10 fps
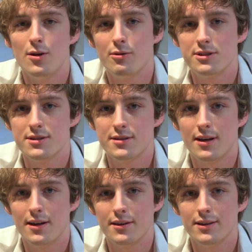which is
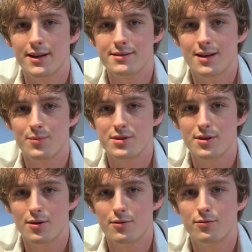the latest
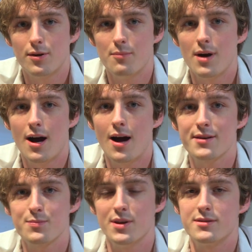episode from
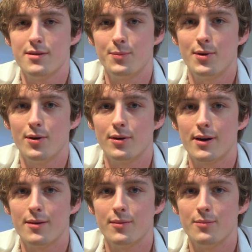Hospice, their
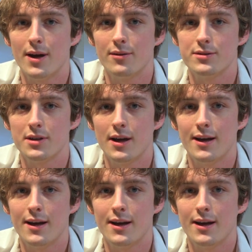program about